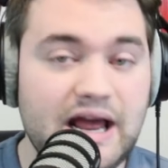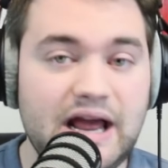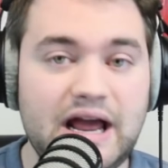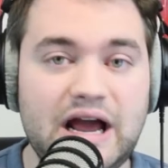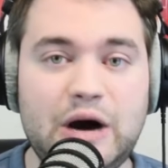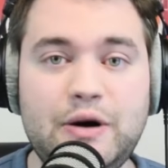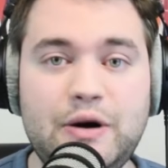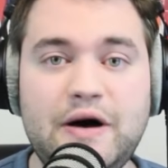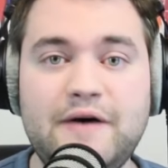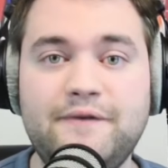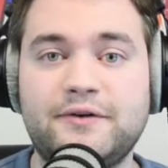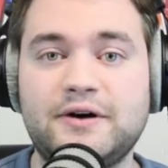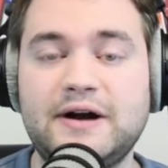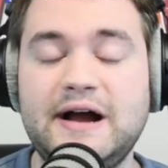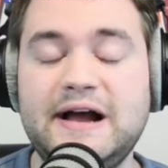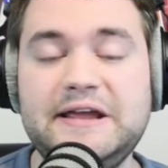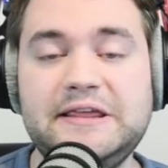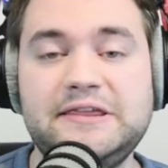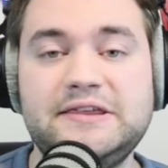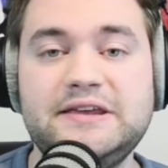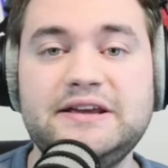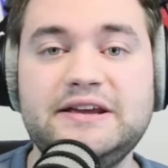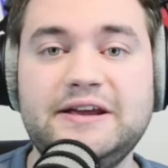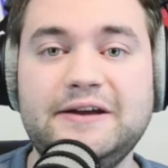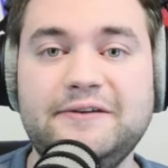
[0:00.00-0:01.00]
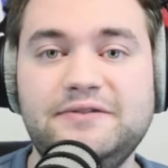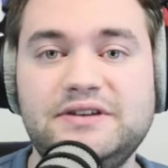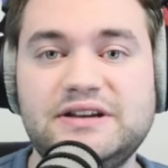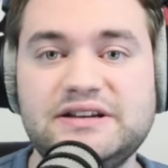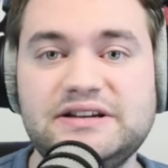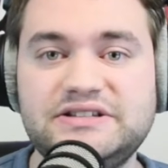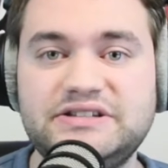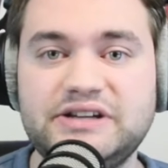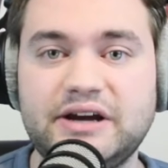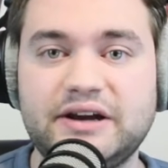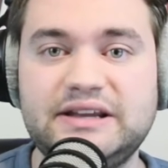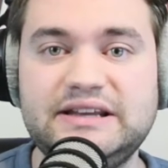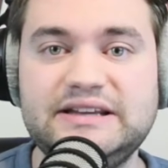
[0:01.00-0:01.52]
However, I think if
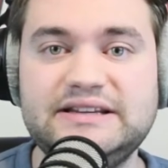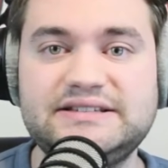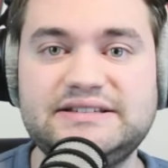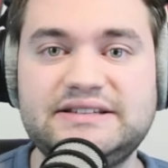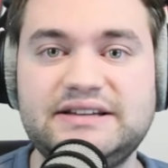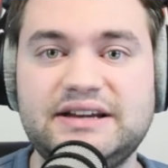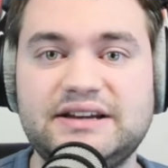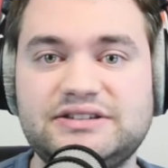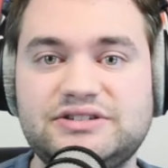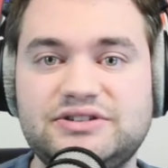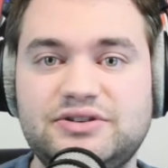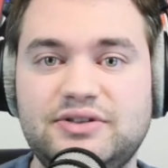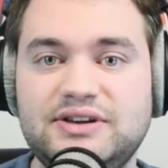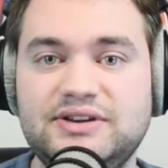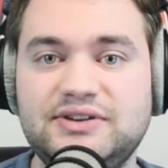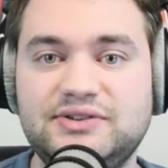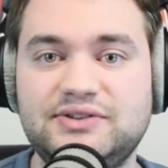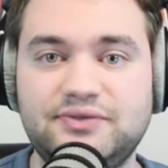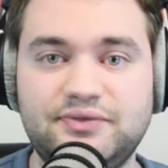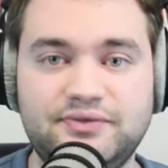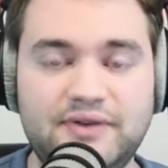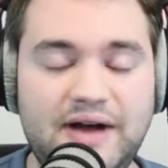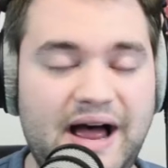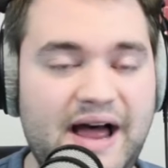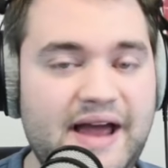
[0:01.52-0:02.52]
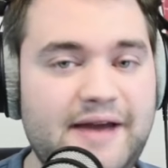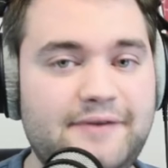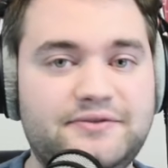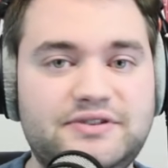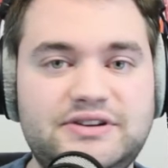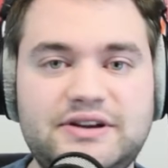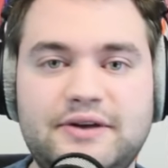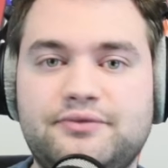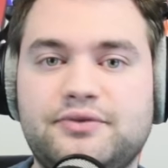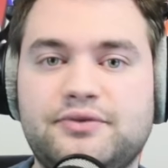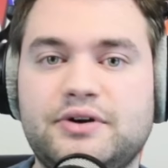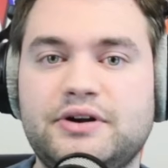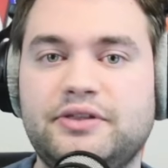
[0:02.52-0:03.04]
Kentucky sticks to these five
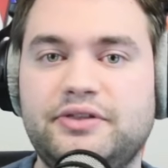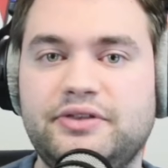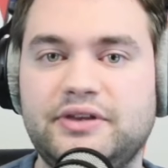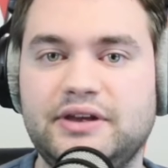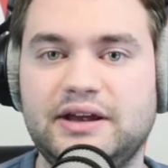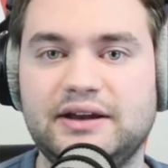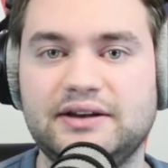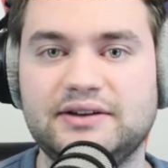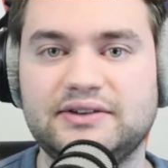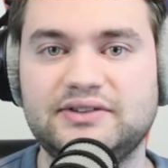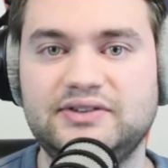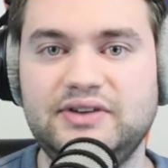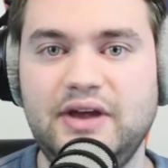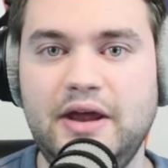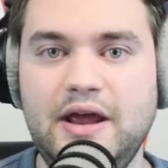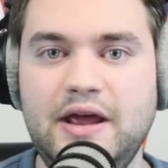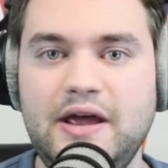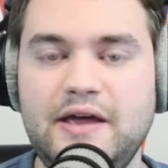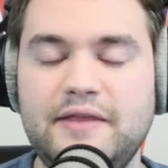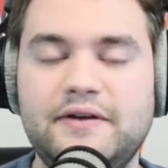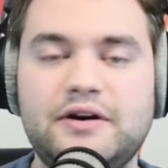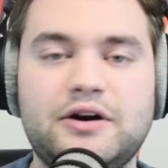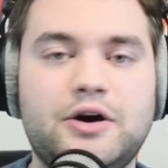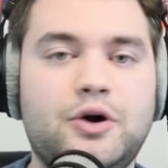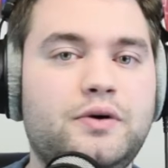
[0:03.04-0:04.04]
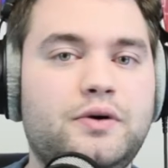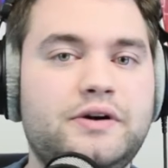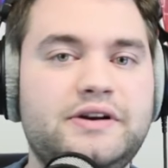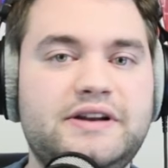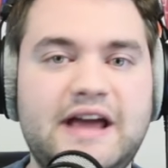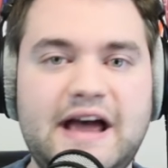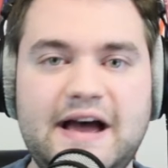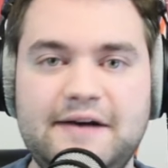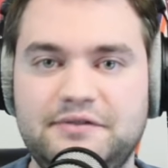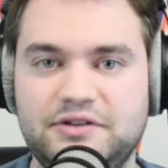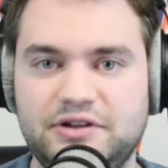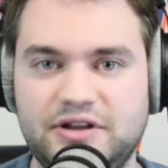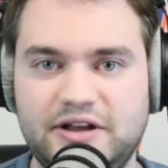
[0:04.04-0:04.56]
different things, they're going to
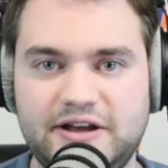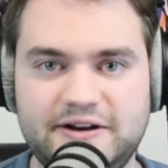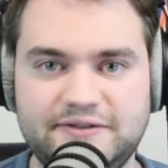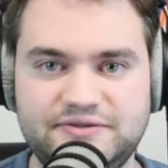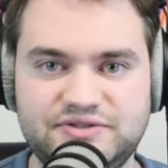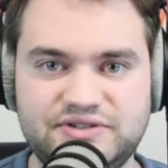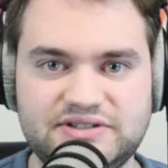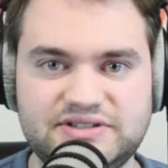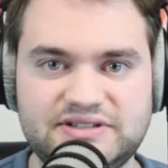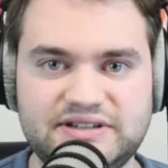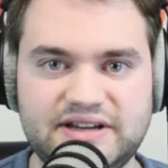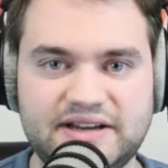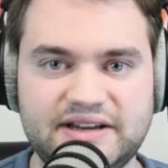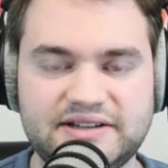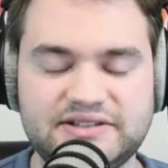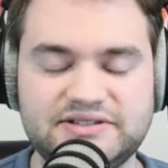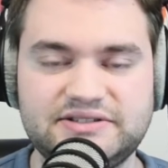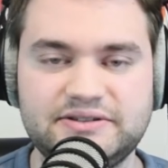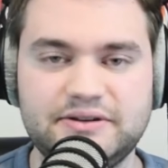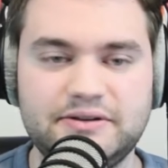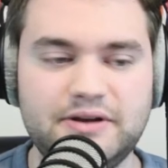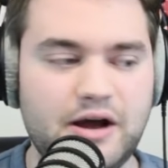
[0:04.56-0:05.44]
have a lot of success.